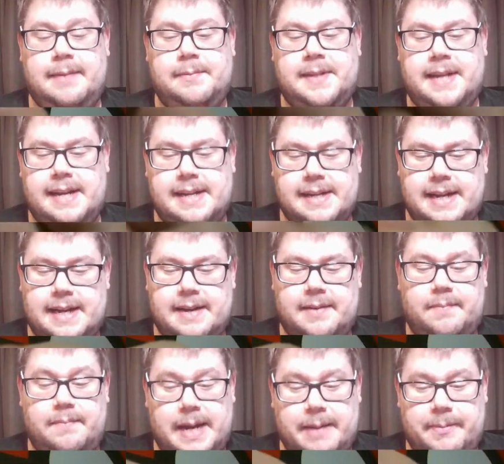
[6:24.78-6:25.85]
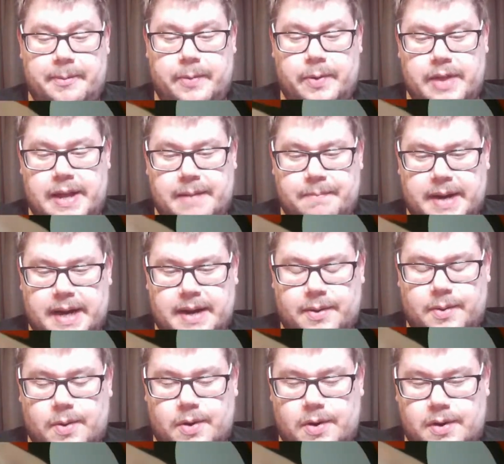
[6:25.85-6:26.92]
saying it, maybe we'll then pack
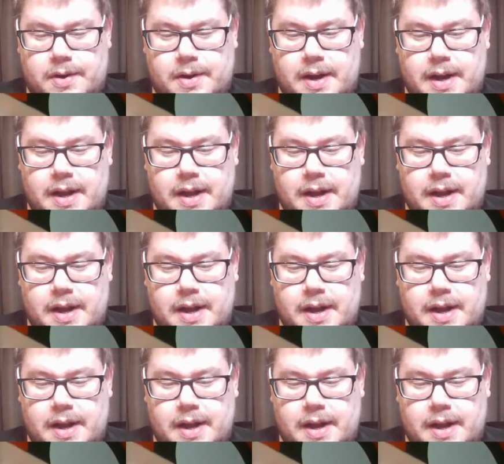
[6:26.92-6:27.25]
one.